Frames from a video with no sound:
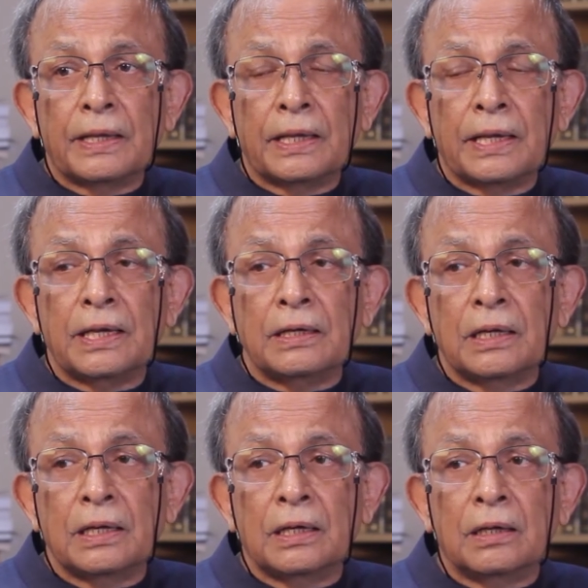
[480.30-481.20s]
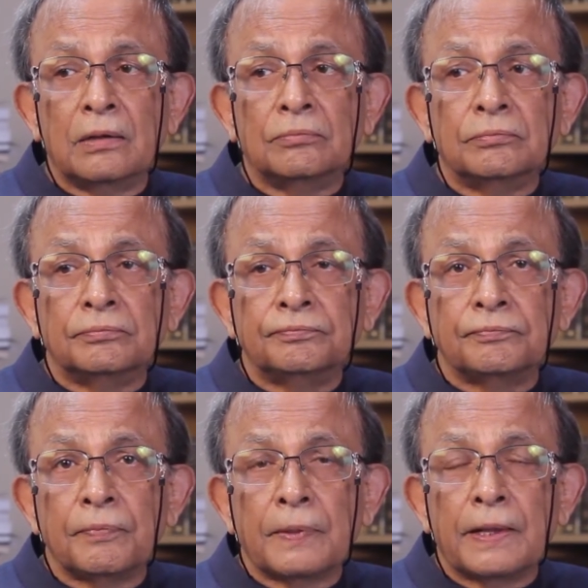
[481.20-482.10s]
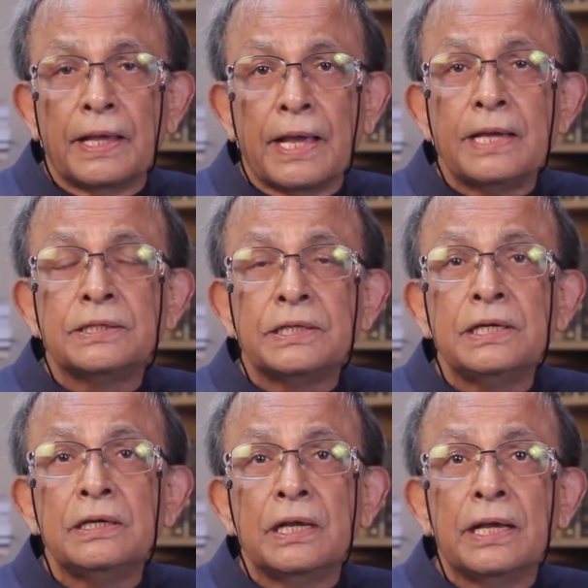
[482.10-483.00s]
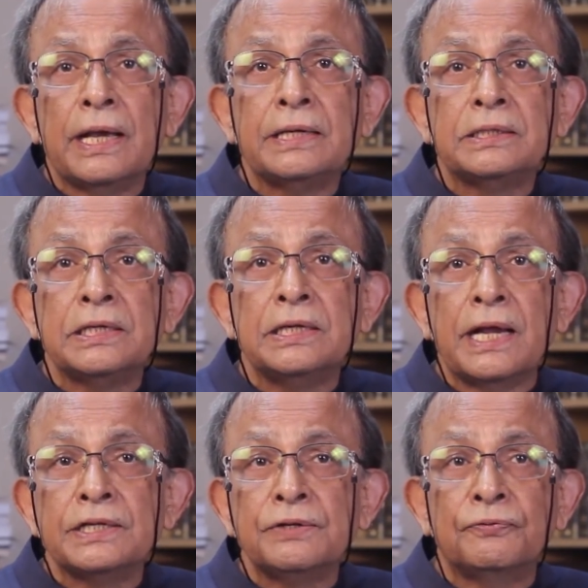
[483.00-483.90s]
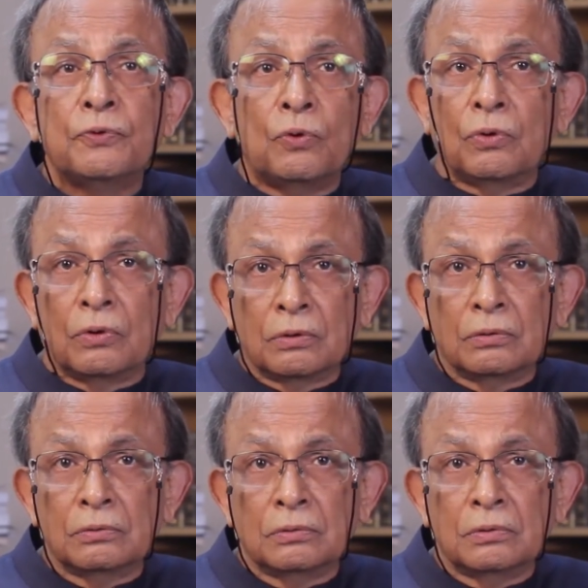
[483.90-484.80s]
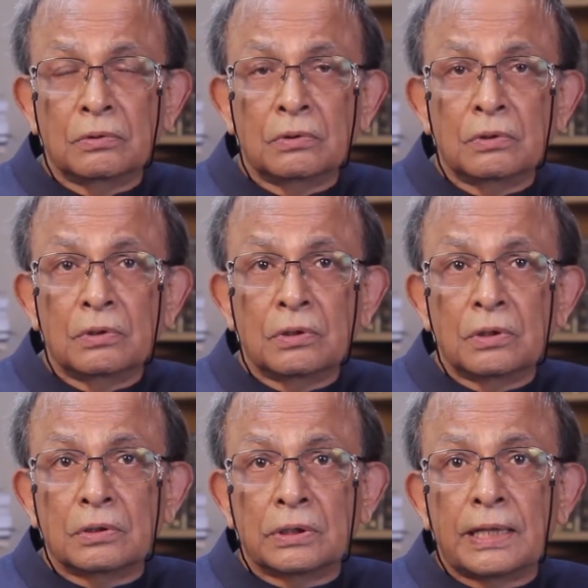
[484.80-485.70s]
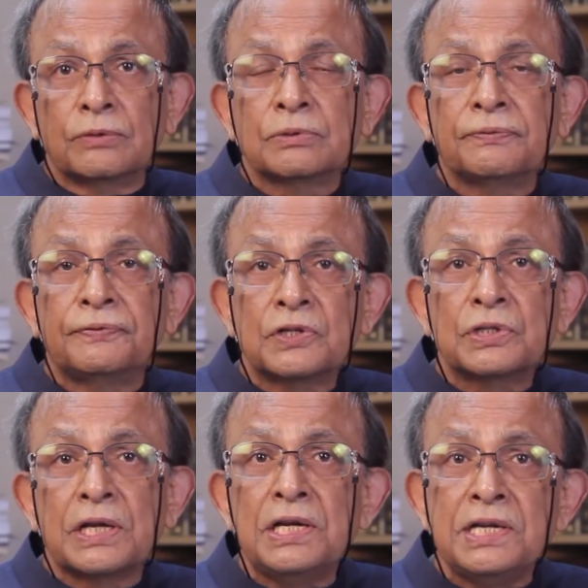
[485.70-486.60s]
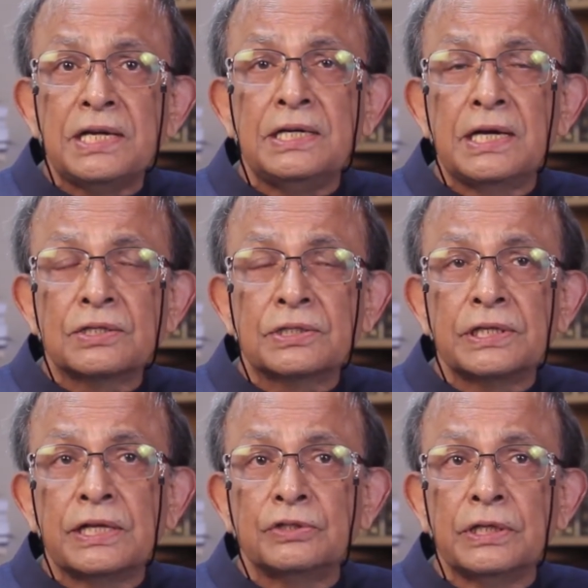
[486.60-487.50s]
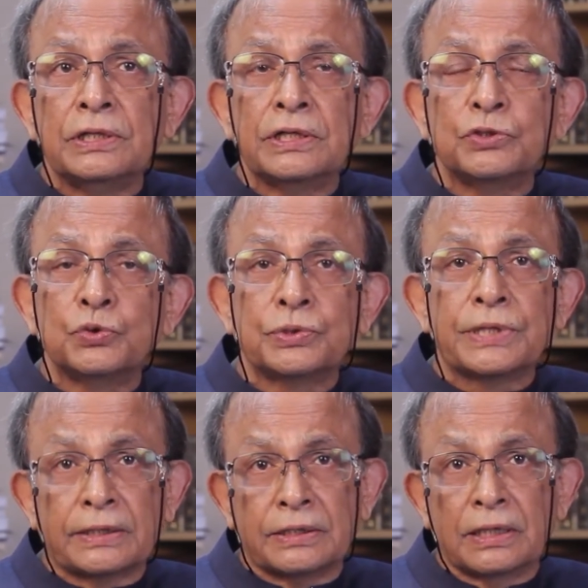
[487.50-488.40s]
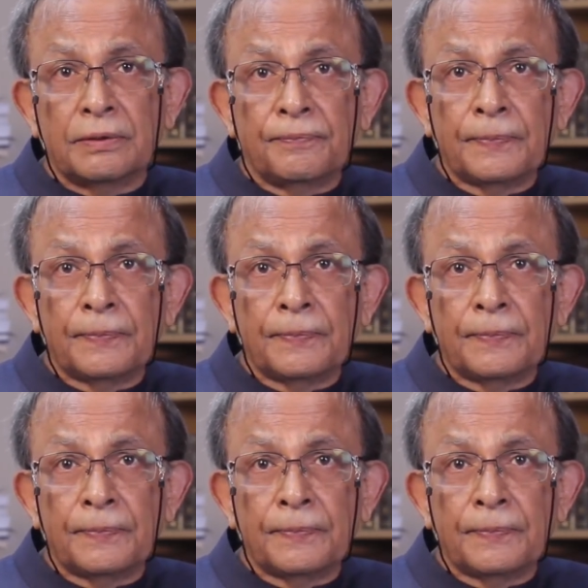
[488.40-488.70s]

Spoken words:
in 1894. That was the first Indian industry in the jute sector.